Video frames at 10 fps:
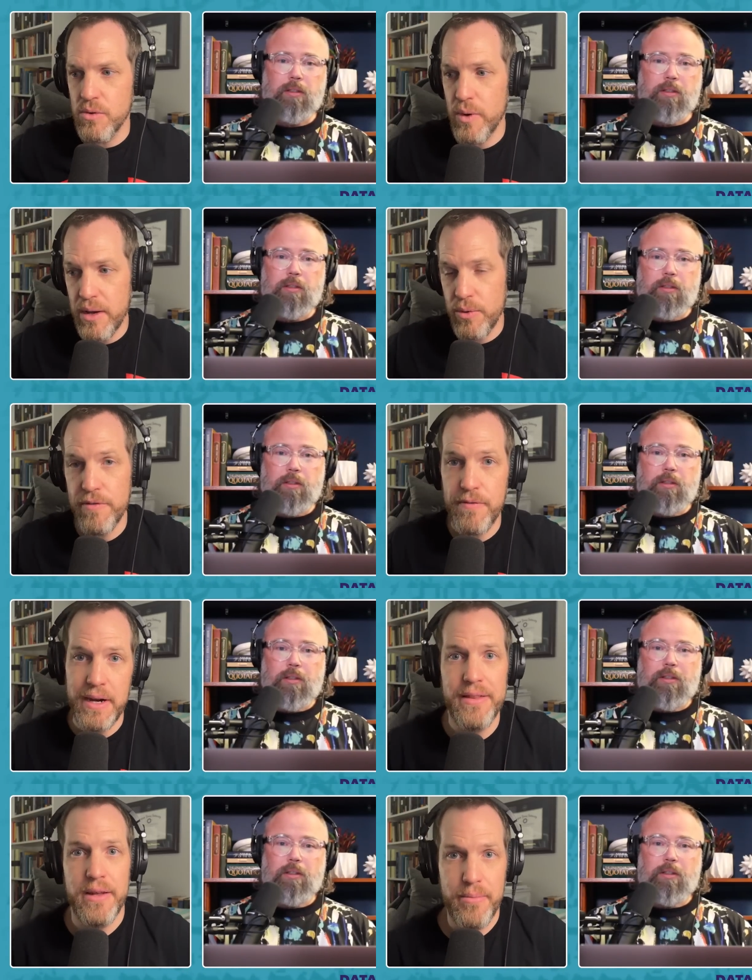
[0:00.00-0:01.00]
Speaker 1: the way we
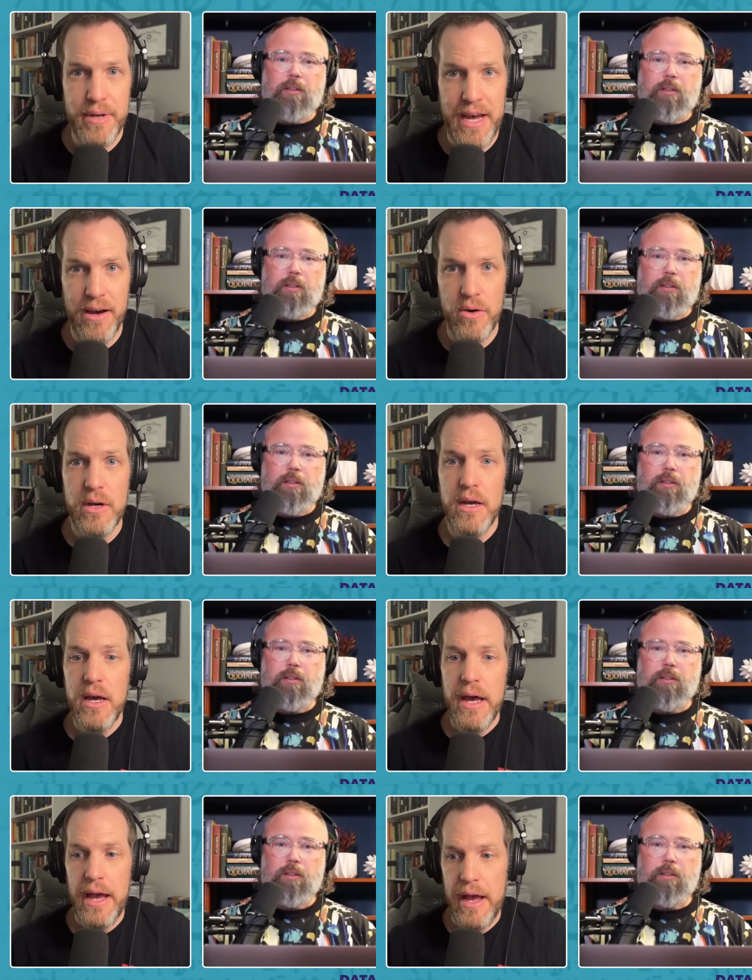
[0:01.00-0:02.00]
find them now
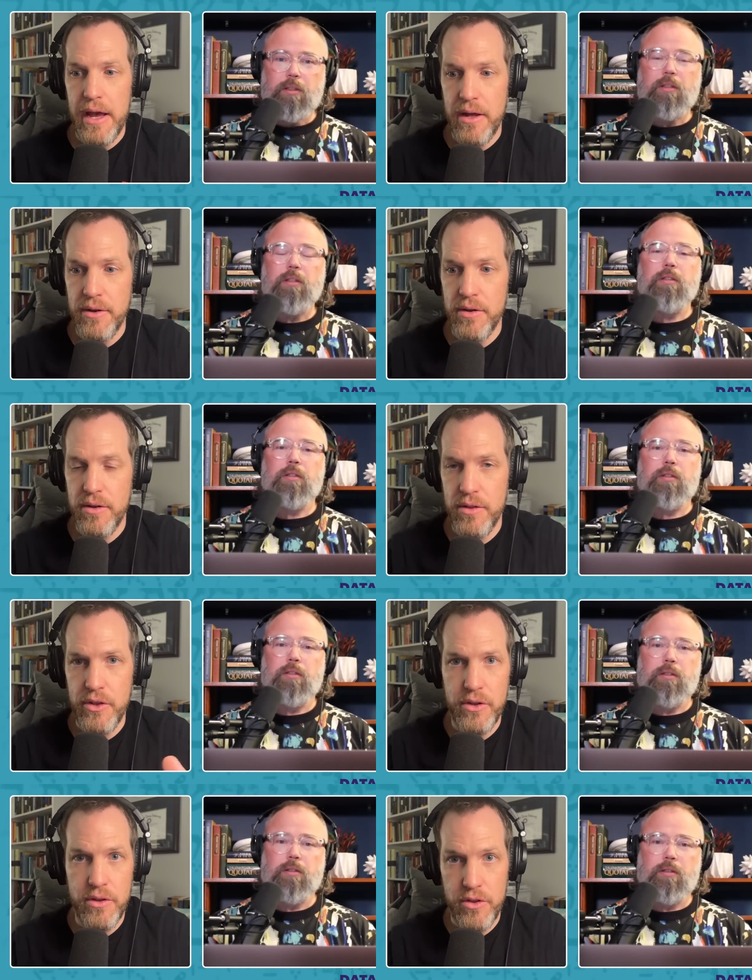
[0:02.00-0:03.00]
and
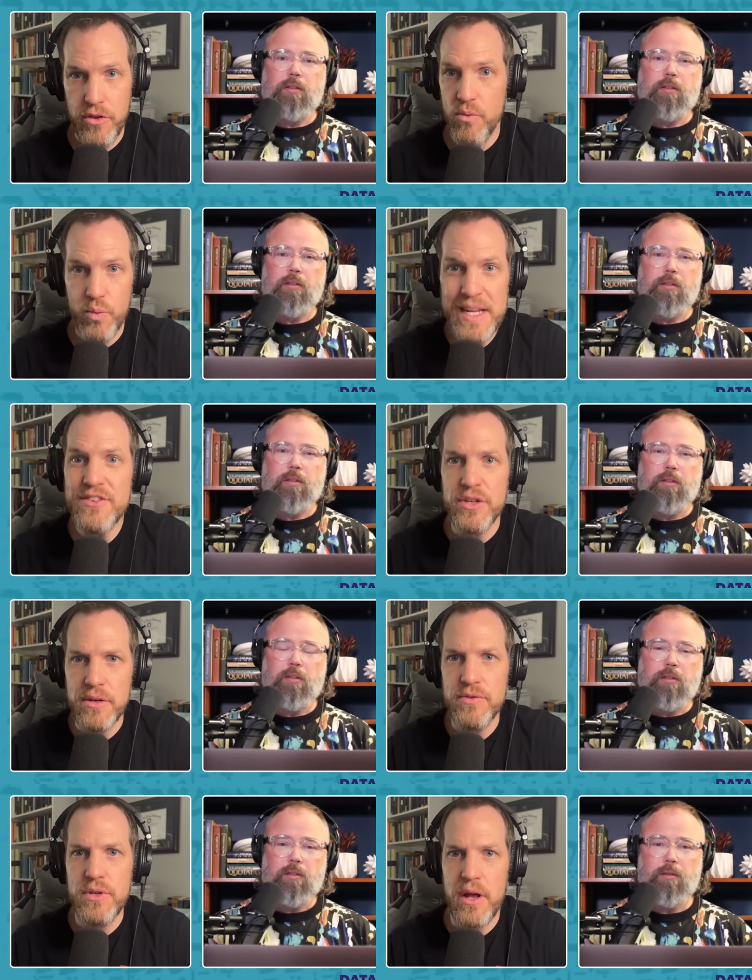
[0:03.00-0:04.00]
the the region
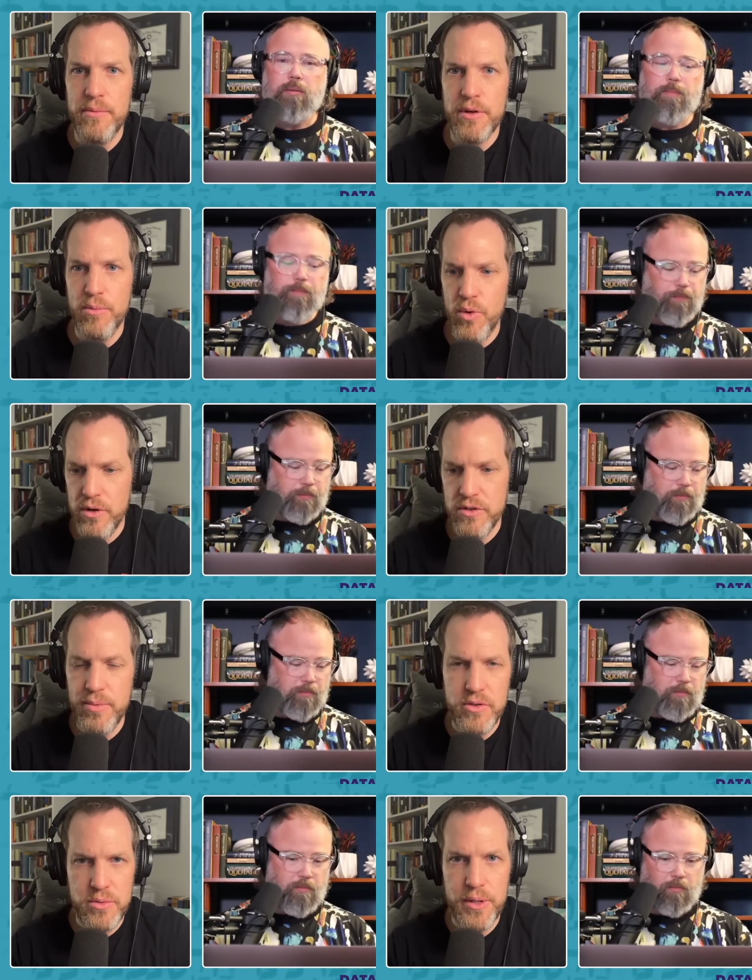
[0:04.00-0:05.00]
of Sodom and Gomorrah is
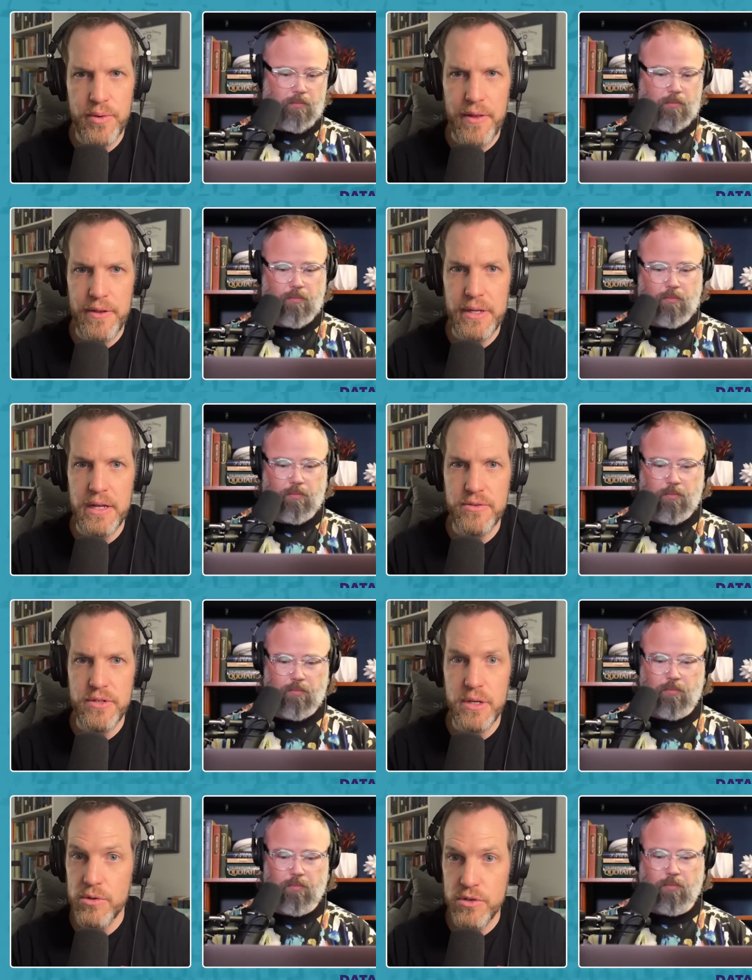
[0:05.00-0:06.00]
supposed to be around the Dead
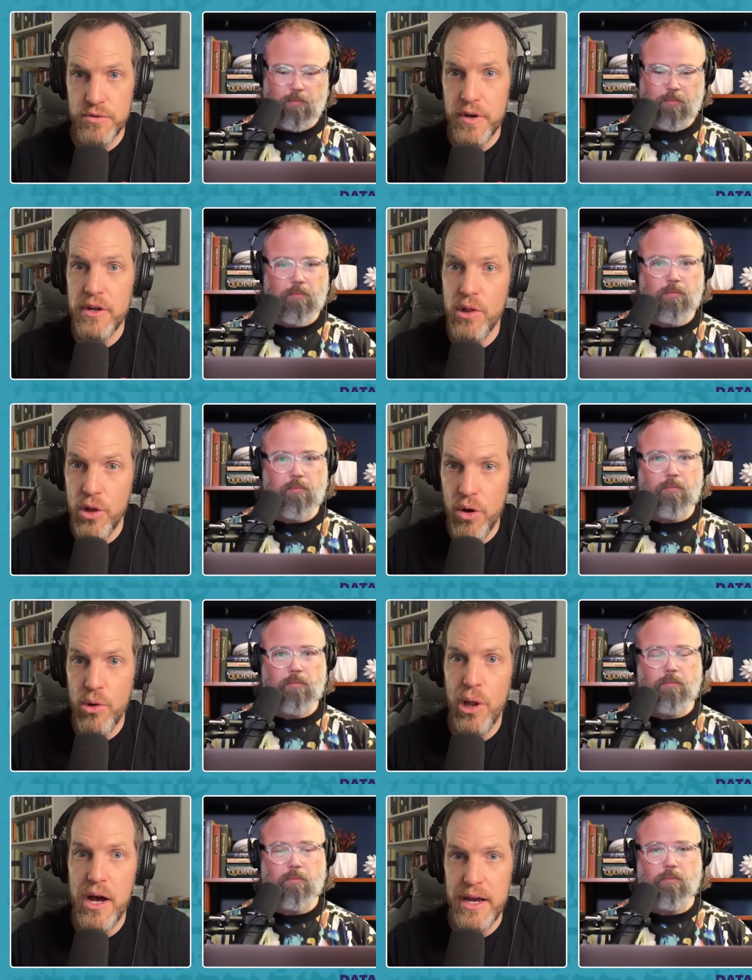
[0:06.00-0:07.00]
Sea, which is a very low
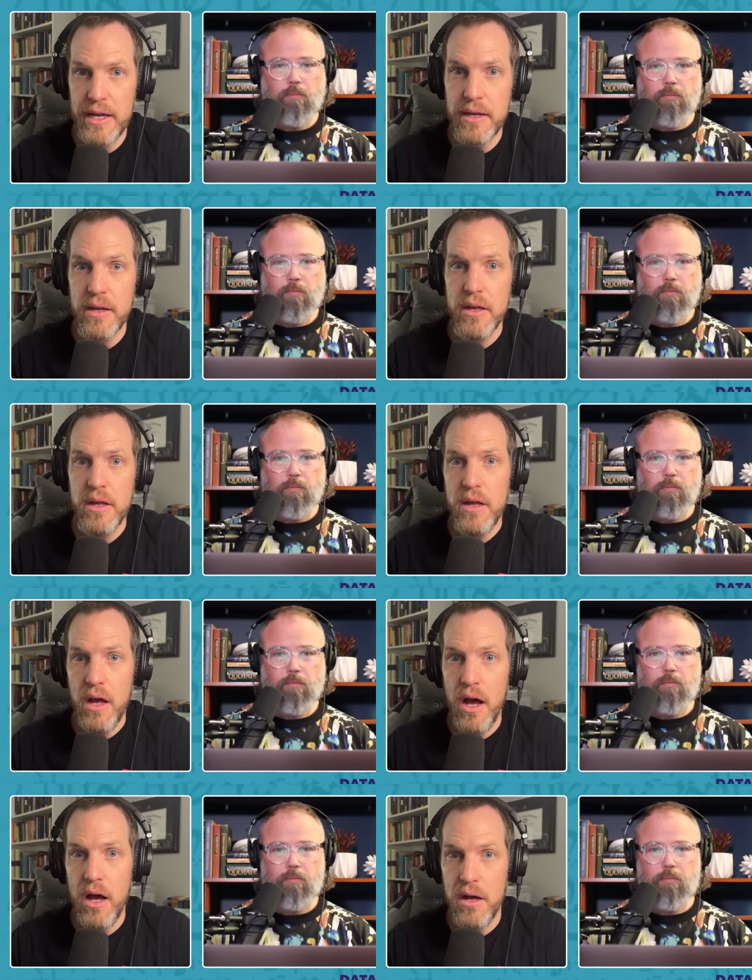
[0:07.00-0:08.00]
lying
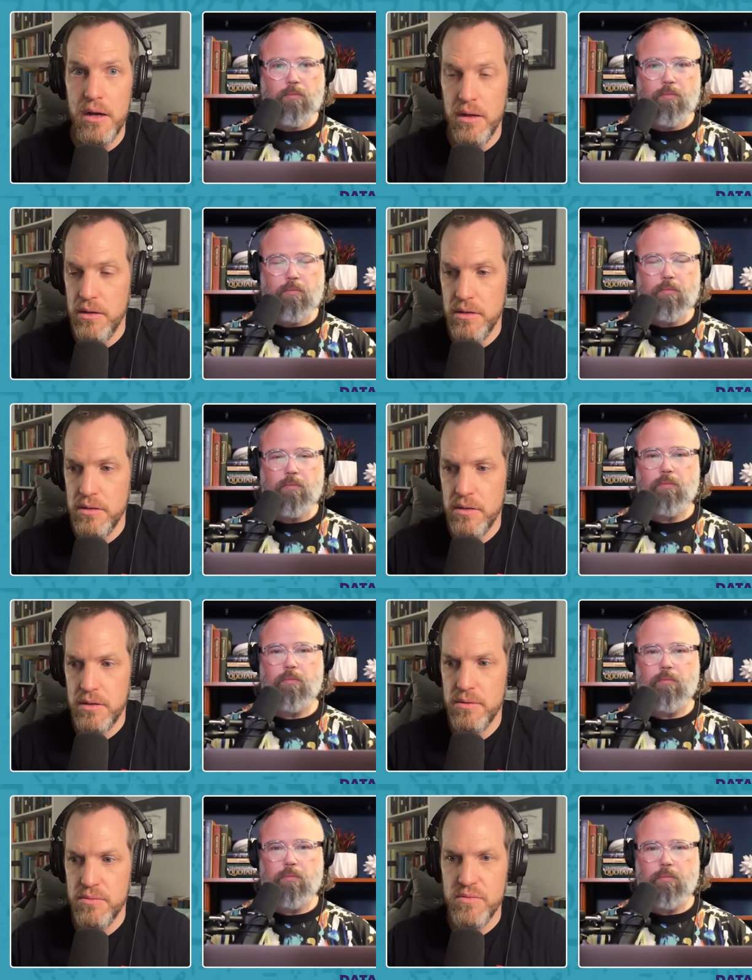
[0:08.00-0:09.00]
uh,
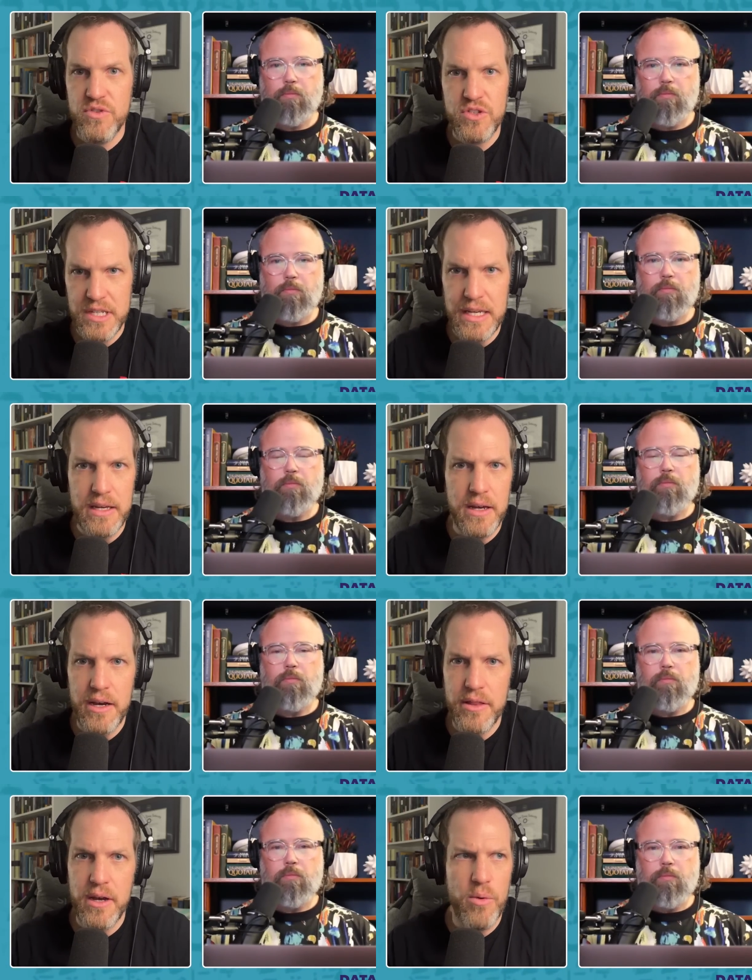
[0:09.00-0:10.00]
sea.
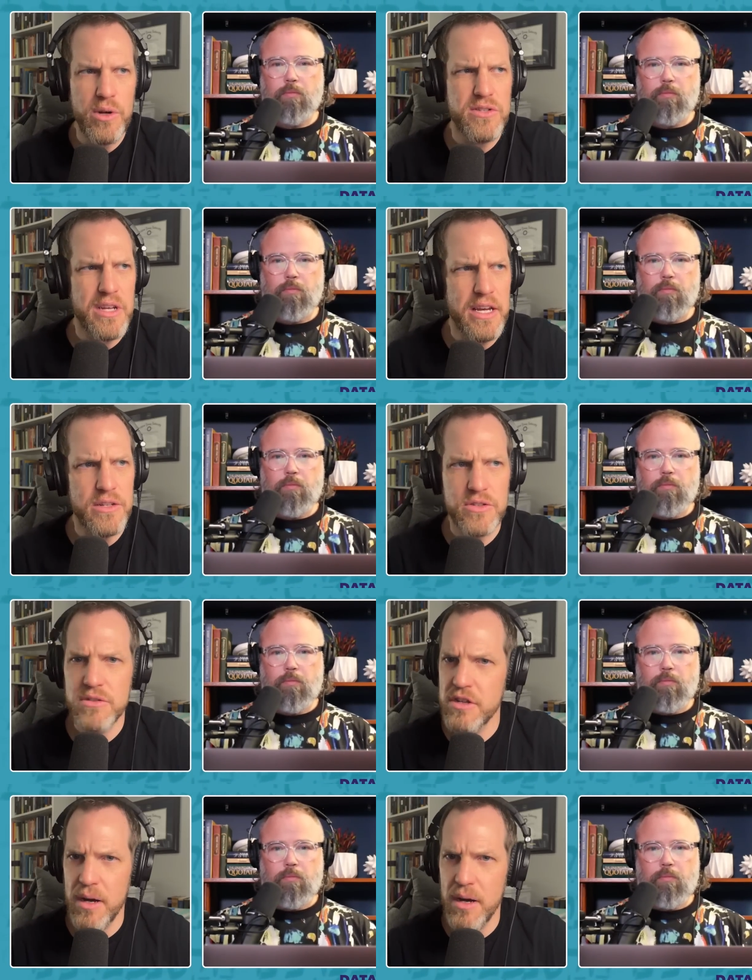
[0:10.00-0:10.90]
I th- I want to say it's a